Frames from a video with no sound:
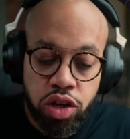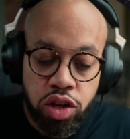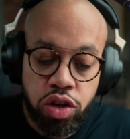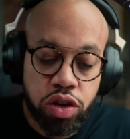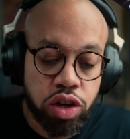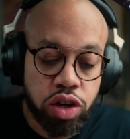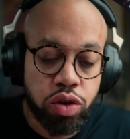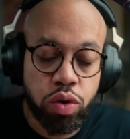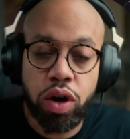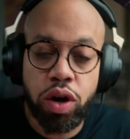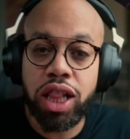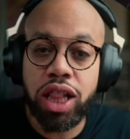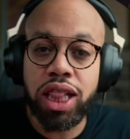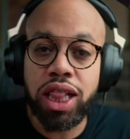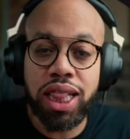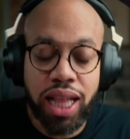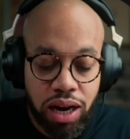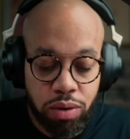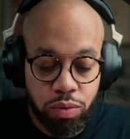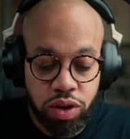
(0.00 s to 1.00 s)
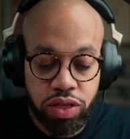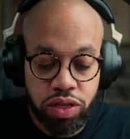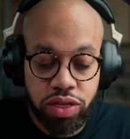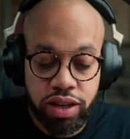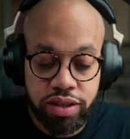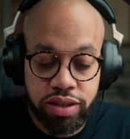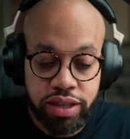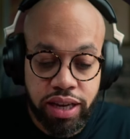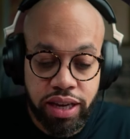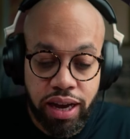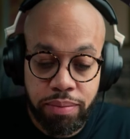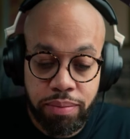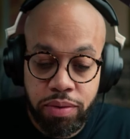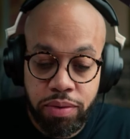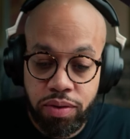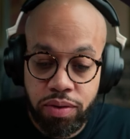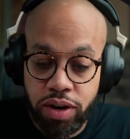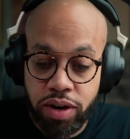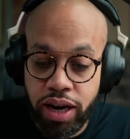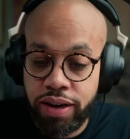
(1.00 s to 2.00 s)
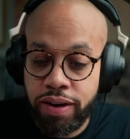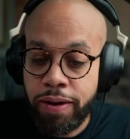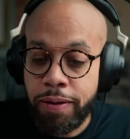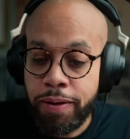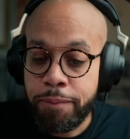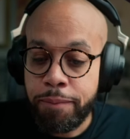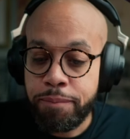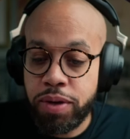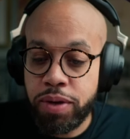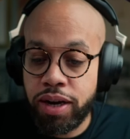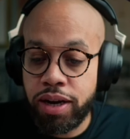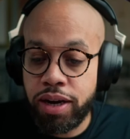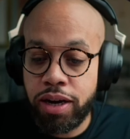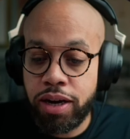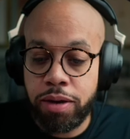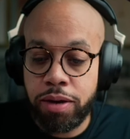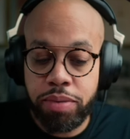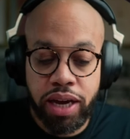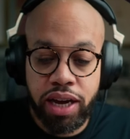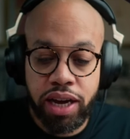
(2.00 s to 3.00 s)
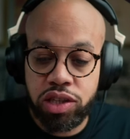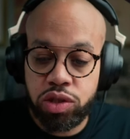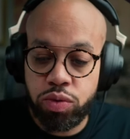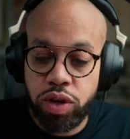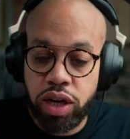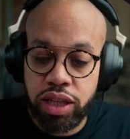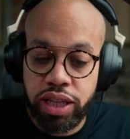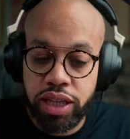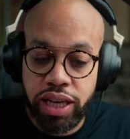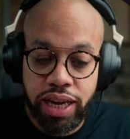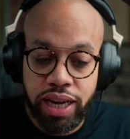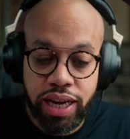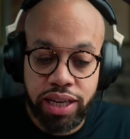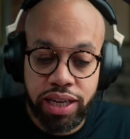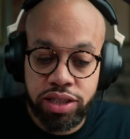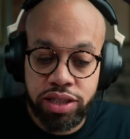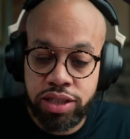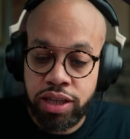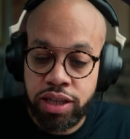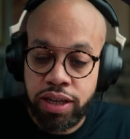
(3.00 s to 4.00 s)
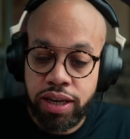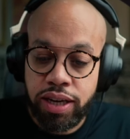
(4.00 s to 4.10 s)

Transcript: you can do a lot with this app, right? As well as